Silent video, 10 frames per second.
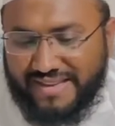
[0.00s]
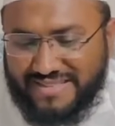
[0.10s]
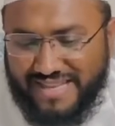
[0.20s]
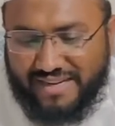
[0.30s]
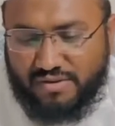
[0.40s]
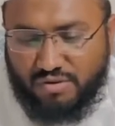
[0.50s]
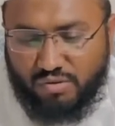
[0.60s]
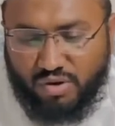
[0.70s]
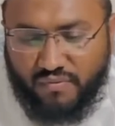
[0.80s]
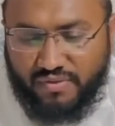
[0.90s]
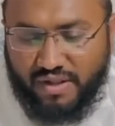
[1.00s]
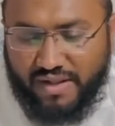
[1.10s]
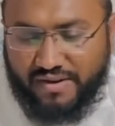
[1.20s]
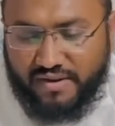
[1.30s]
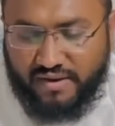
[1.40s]
exact root of the
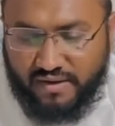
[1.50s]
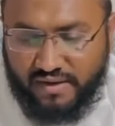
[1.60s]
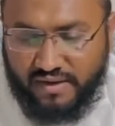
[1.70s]
letter,